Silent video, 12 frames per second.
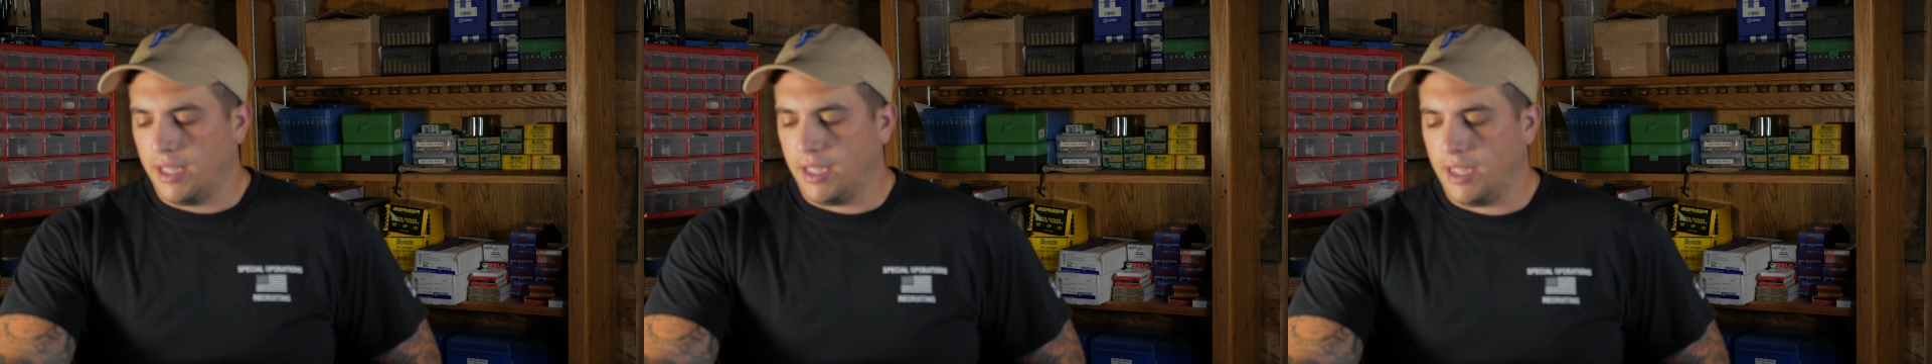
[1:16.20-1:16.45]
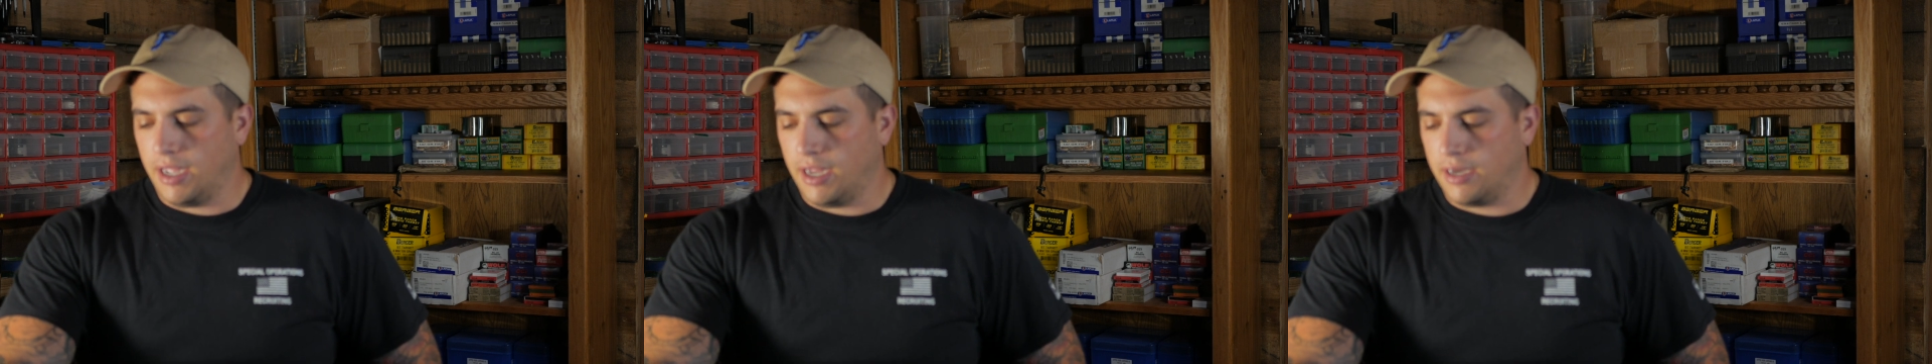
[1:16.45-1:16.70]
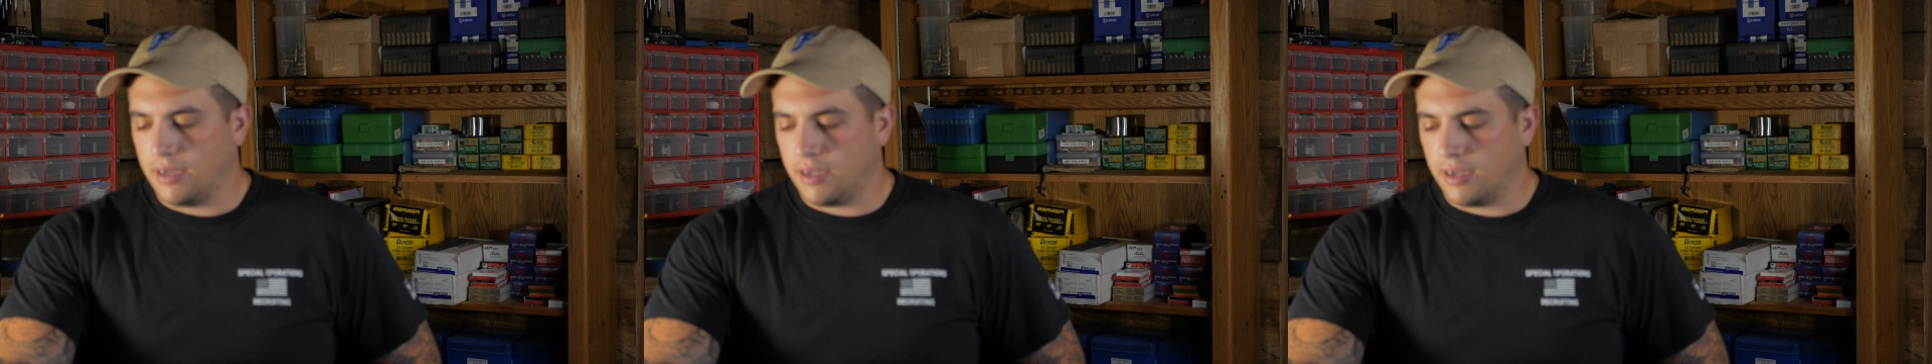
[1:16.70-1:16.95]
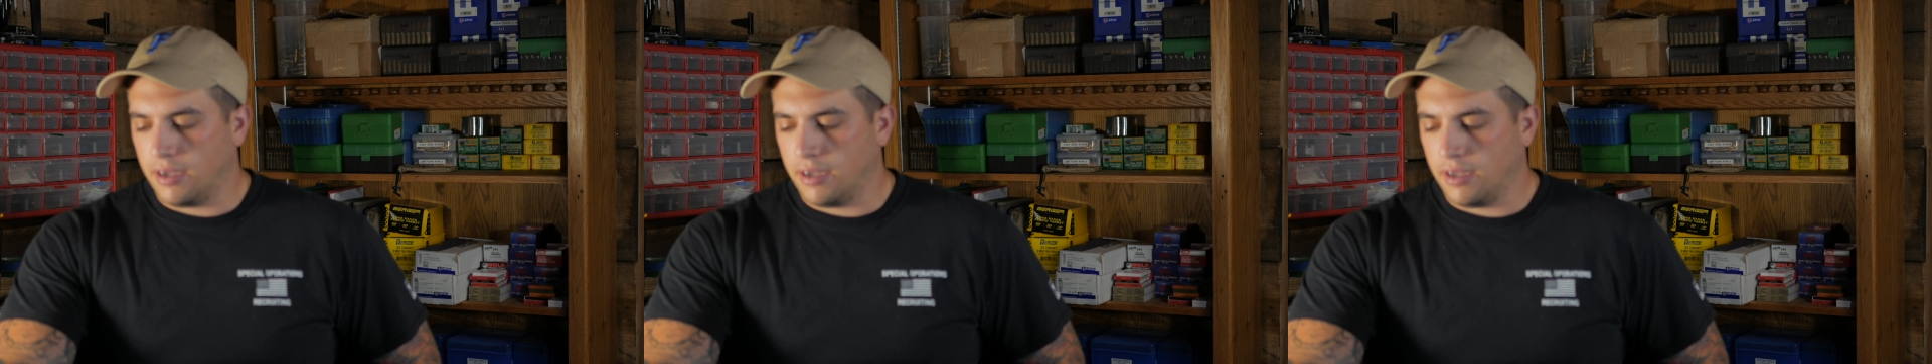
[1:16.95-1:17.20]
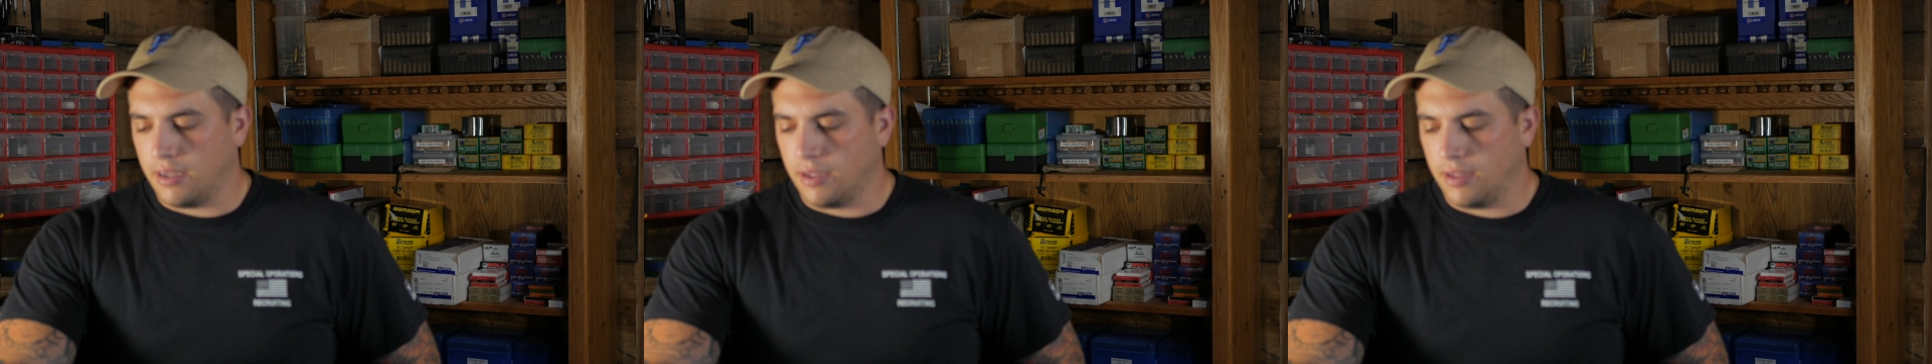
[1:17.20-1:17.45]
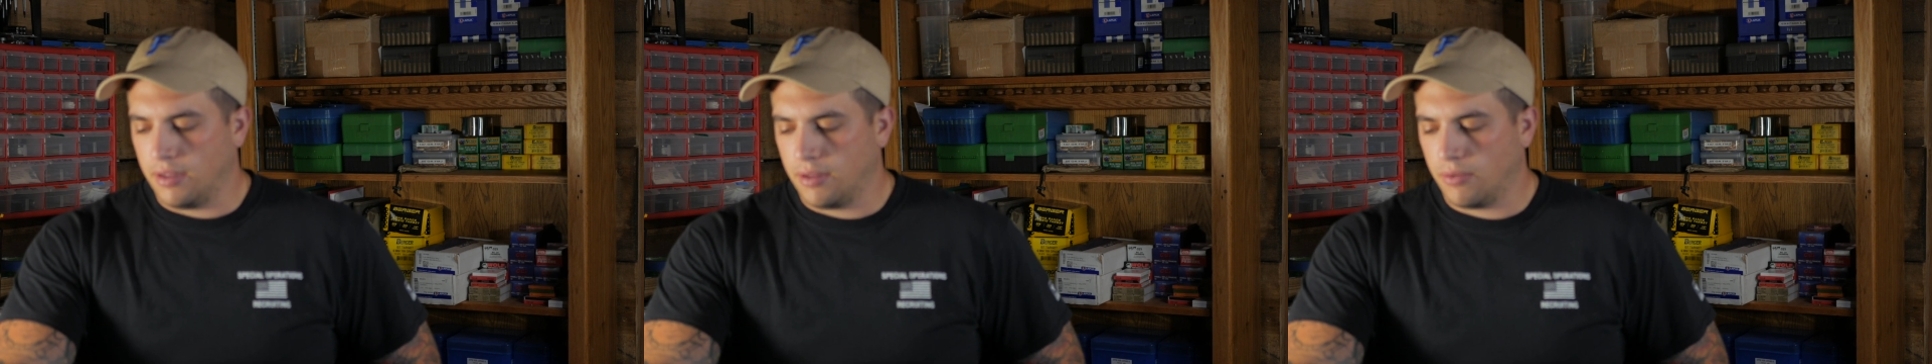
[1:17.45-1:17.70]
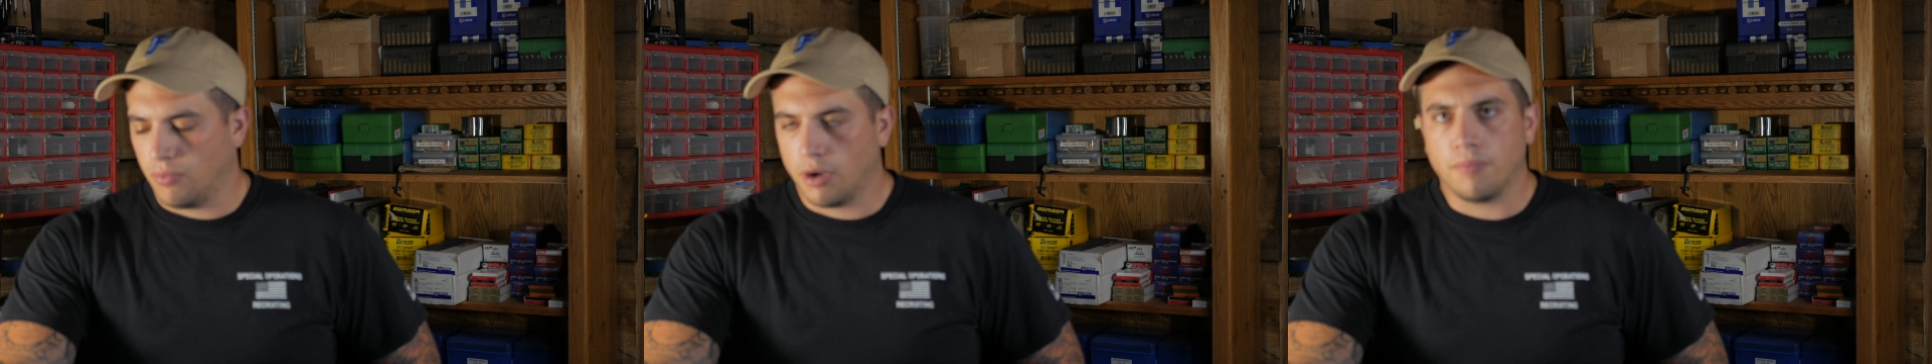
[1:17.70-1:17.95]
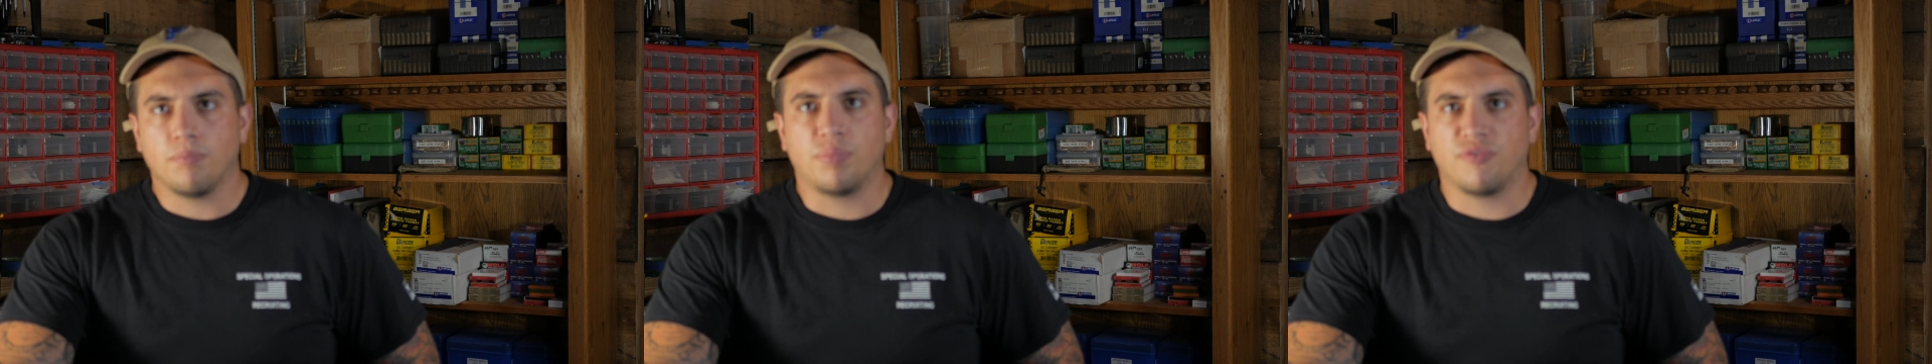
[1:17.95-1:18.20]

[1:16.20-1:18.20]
And, well,